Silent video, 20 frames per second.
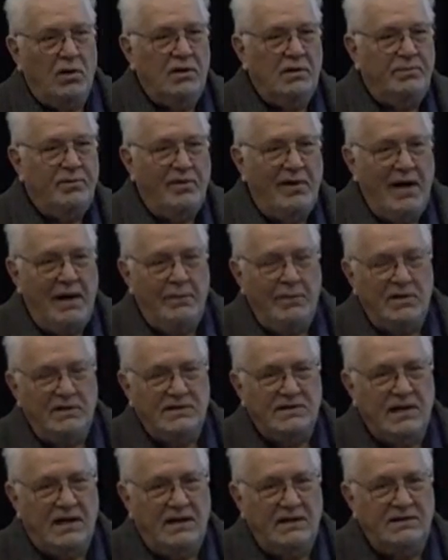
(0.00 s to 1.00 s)
the
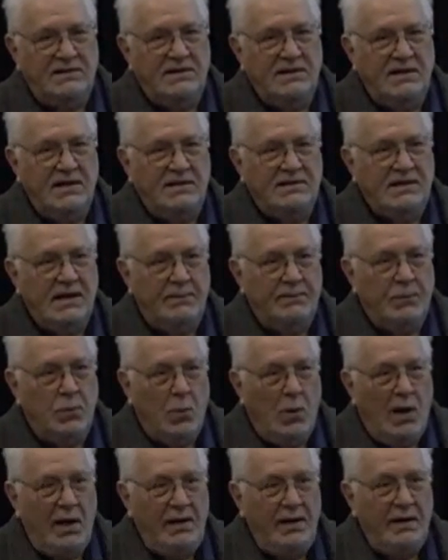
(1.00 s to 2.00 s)
parameters constant except
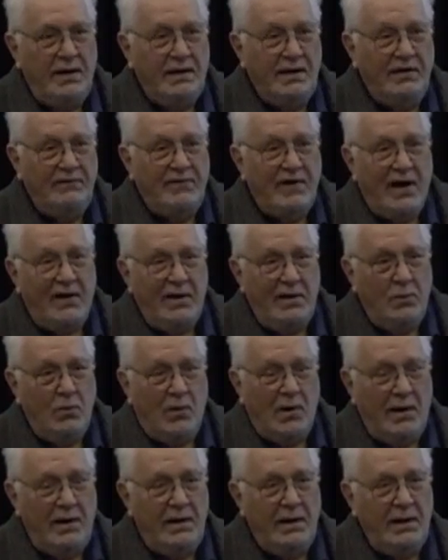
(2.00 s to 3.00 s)
one, they vary
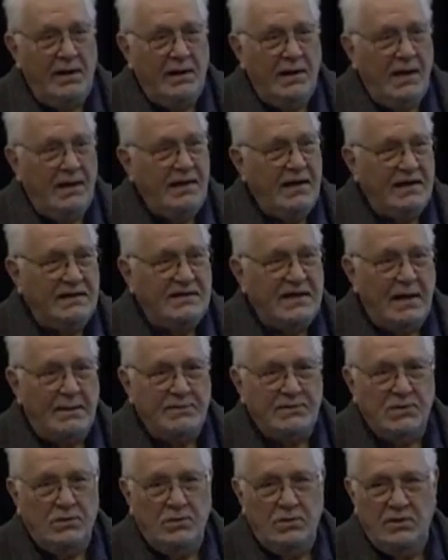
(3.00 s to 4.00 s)
one, and that's
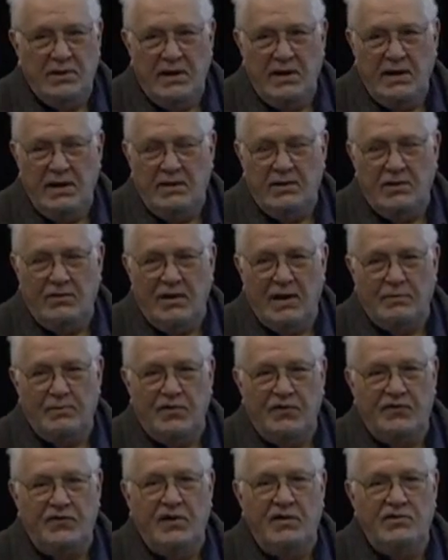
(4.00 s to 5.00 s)
absolutely incorrect
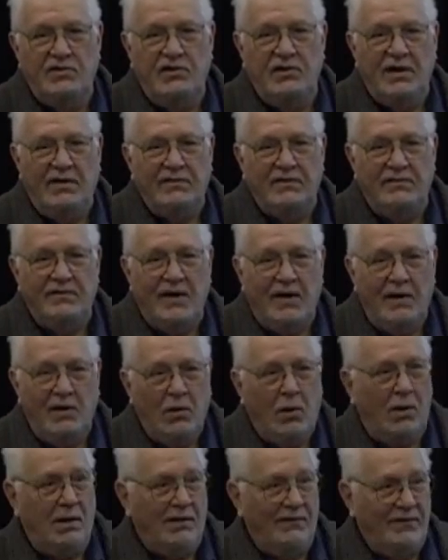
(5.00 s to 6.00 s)
procedure. You have to vary
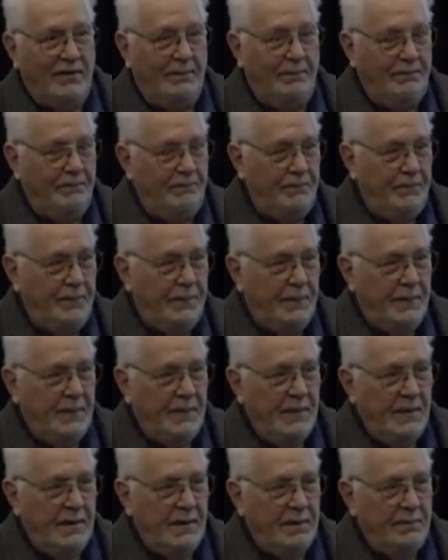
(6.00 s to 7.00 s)
all of them,
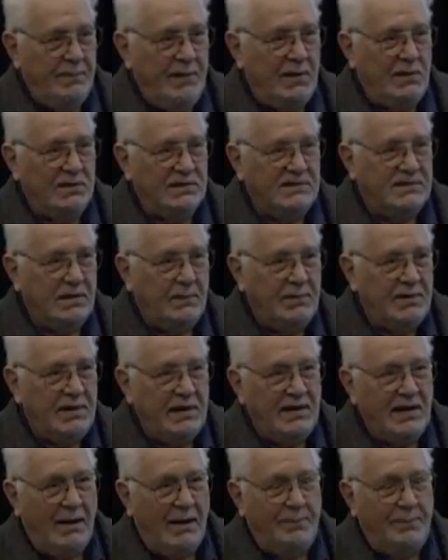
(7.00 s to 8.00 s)
because some can
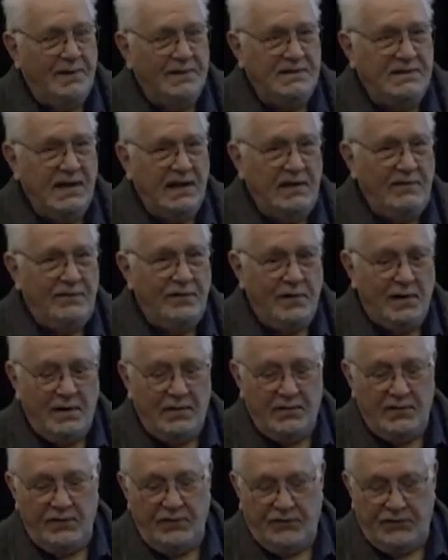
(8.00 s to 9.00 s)
compensate for
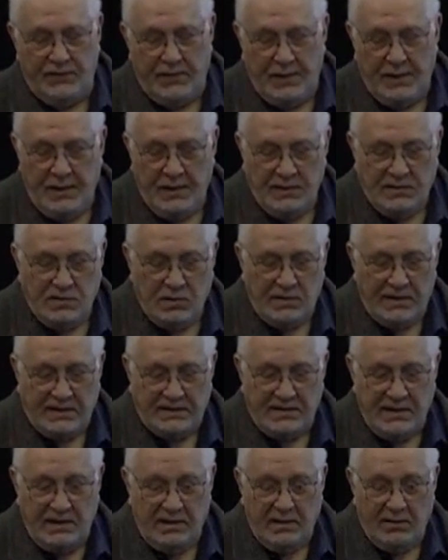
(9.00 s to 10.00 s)
others. So that's
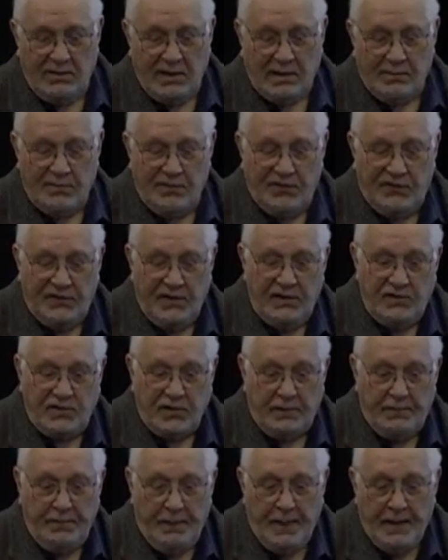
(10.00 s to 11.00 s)
an incorrect procedure.
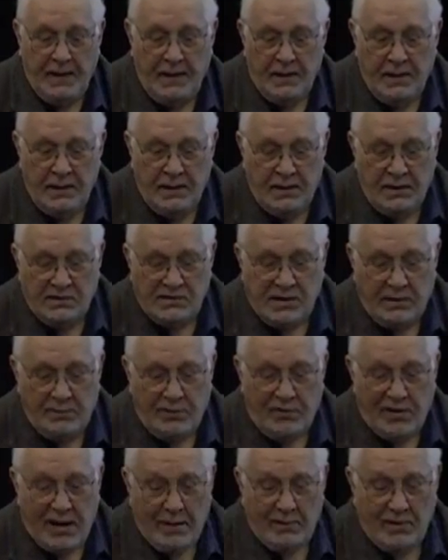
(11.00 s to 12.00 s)
Some
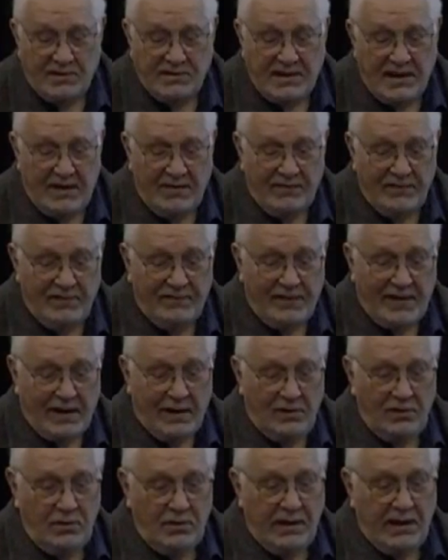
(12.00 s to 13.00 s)
parameters have the
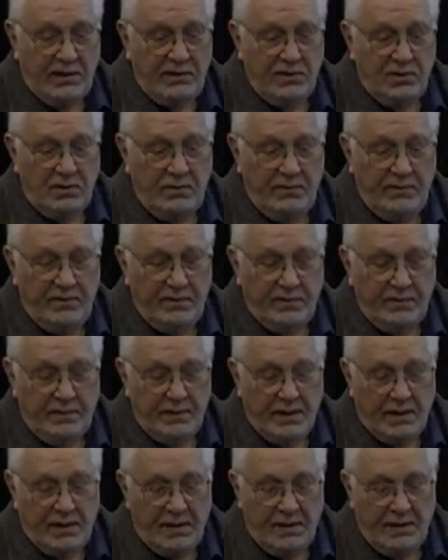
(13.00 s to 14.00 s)
value they do
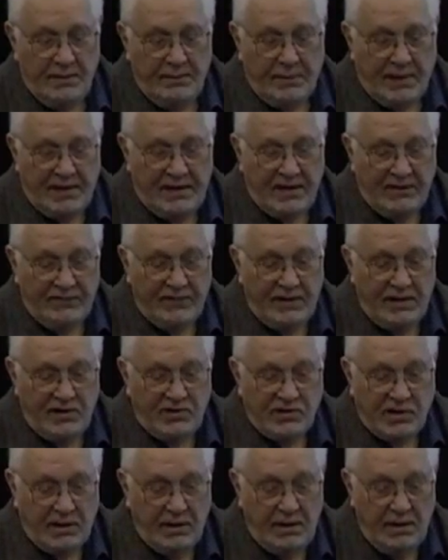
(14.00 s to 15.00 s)
by
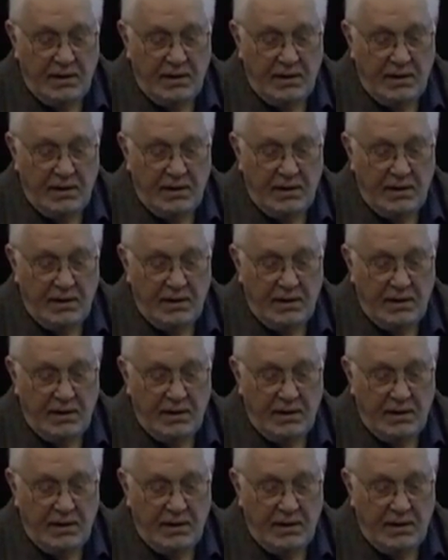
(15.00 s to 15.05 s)
definition.